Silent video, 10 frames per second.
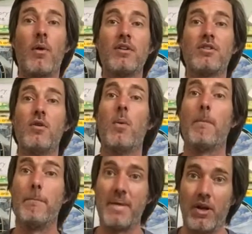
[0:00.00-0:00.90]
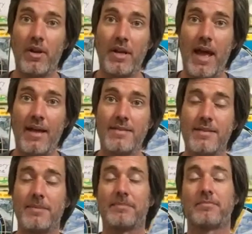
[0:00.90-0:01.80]
to build a nest,
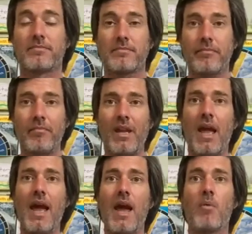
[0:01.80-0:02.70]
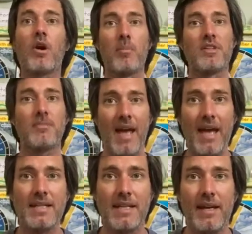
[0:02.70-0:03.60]
and we're going to put some eggs
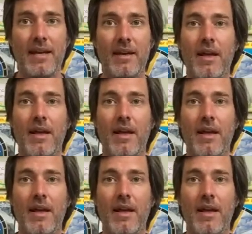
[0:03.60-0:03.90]
in it